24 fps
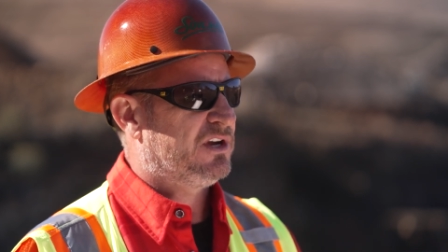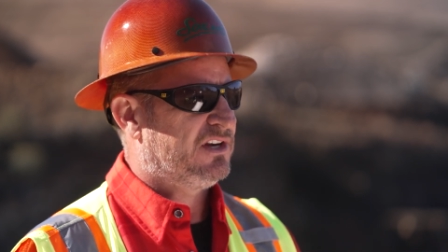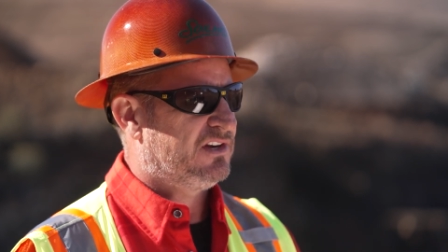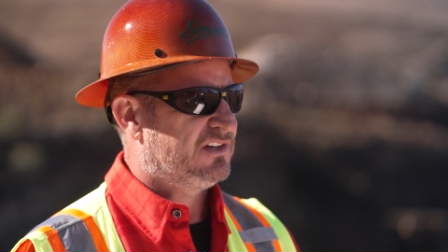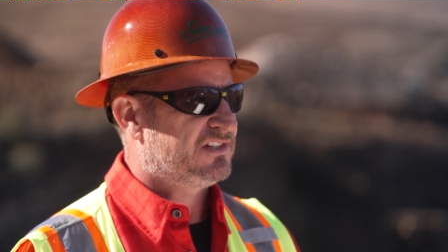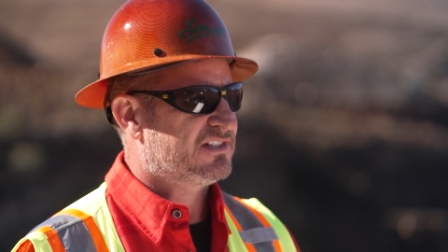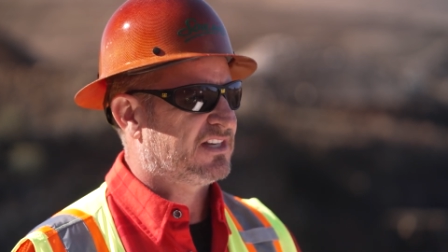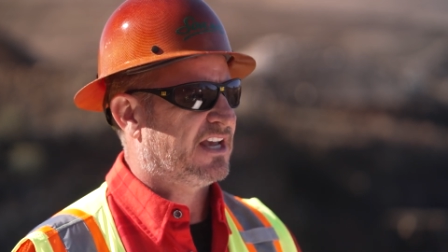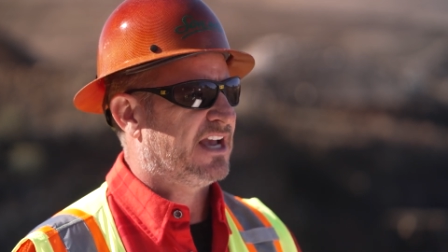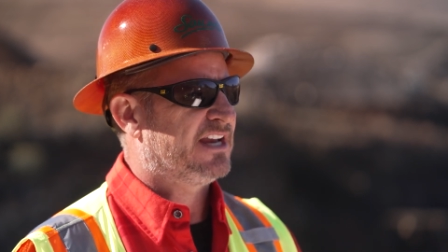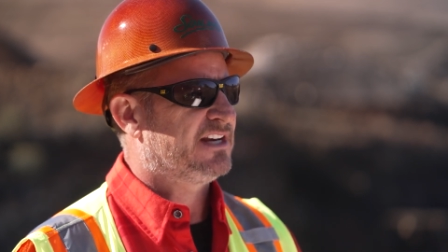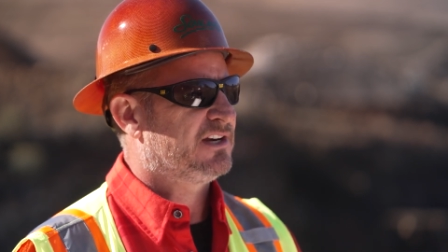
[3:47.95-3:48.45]

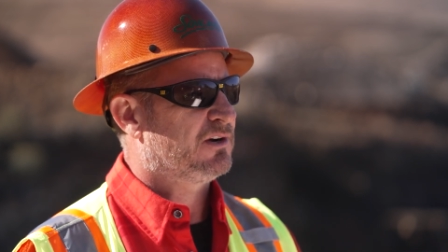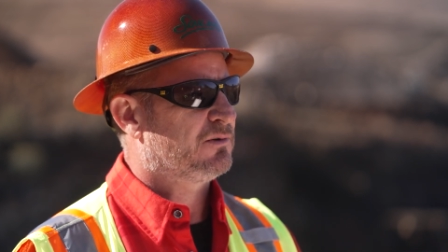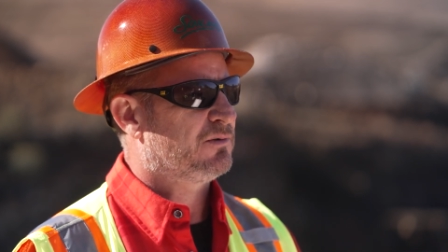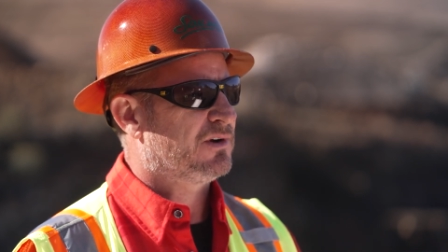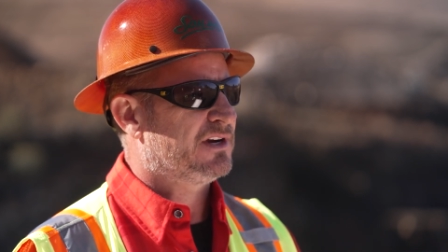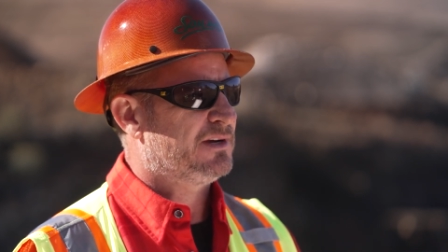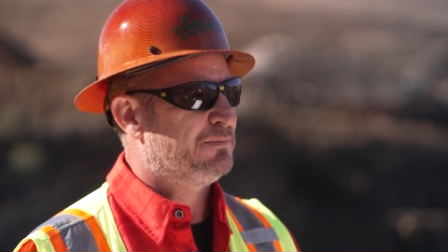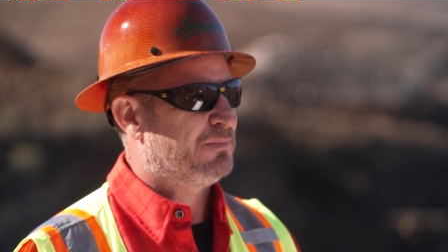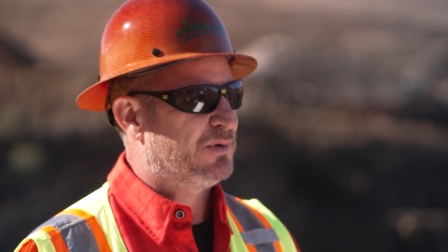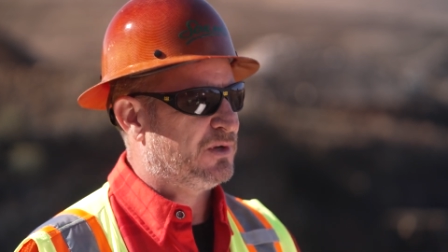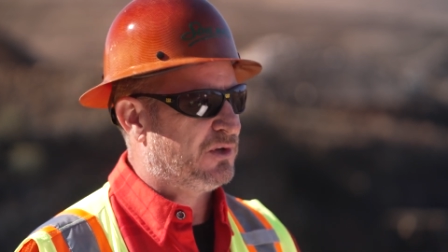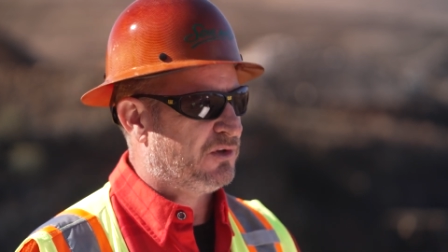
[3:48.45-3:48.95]
we decide
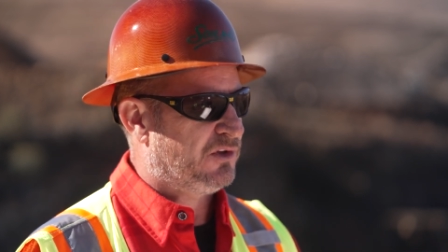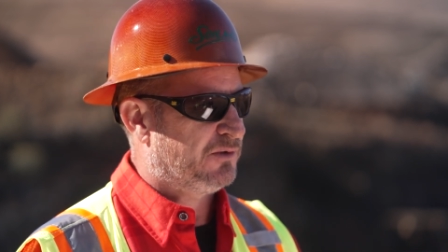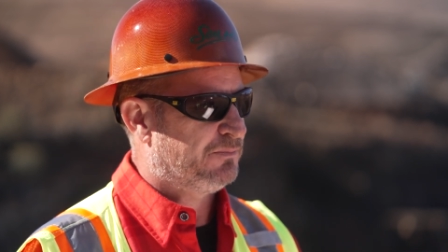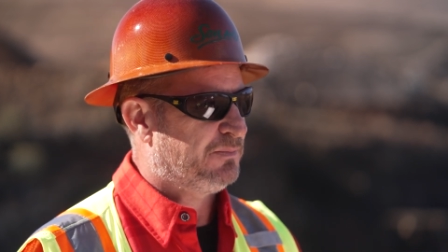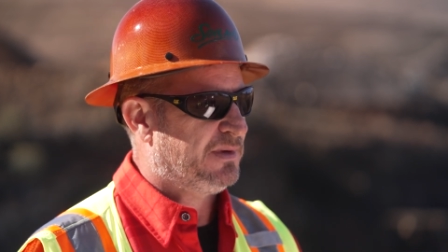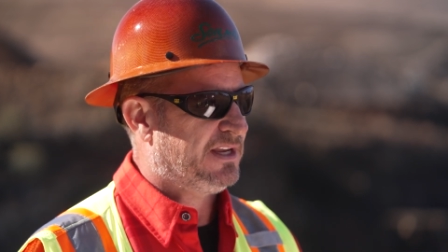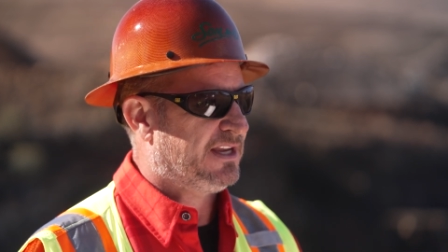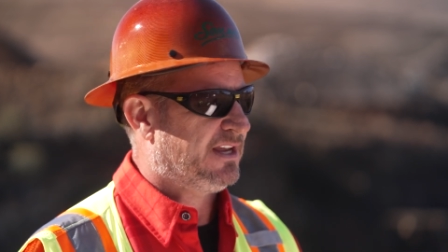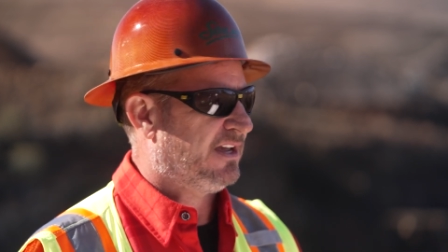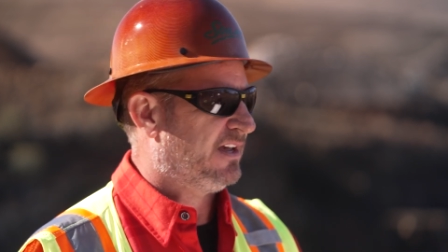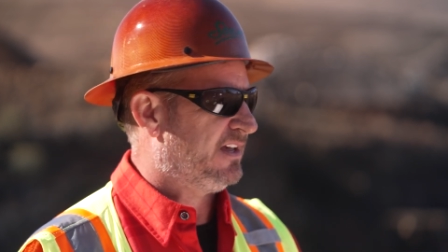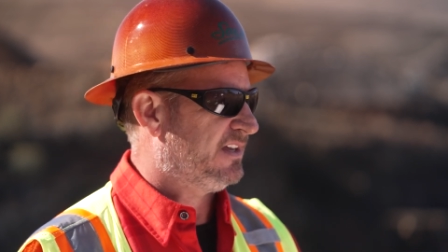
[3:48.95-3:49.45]
to
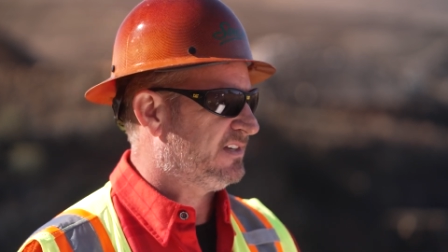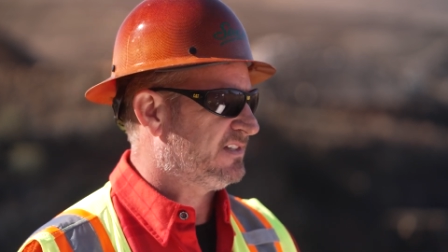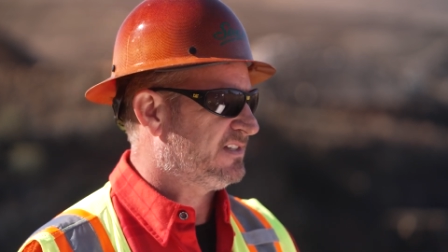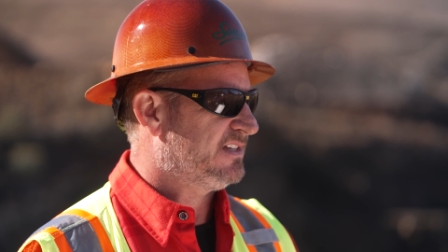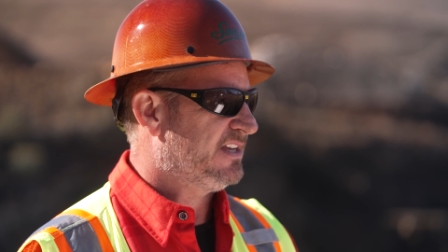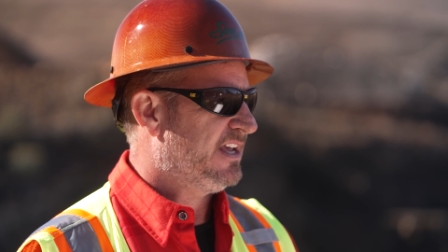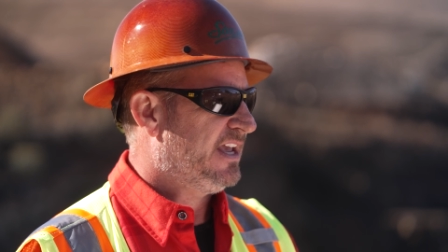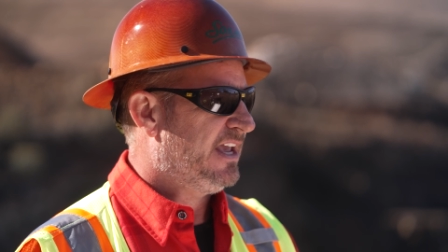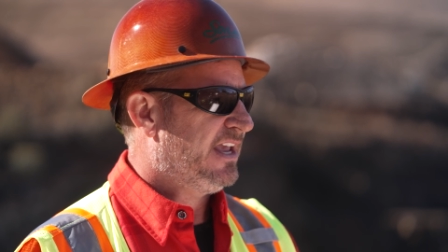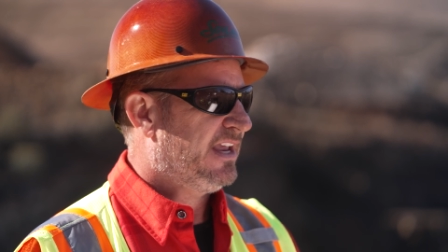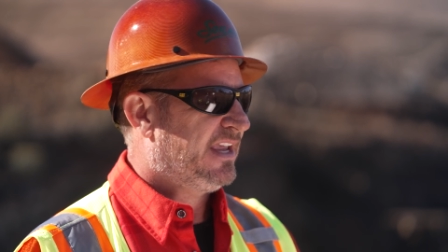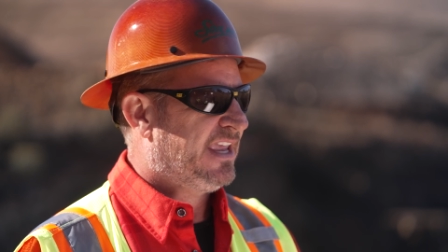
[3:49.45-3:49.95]
rebuild
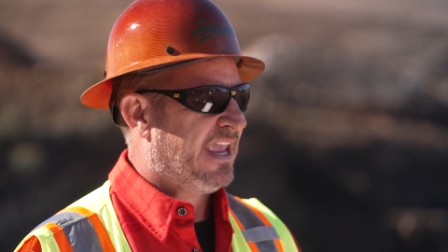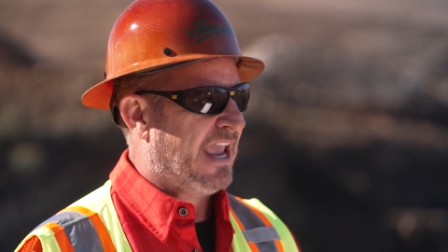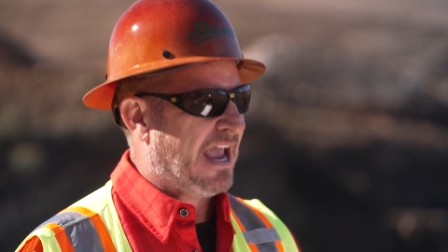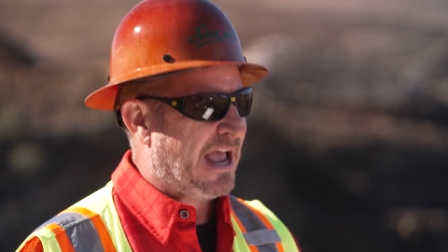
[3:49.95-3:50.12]
because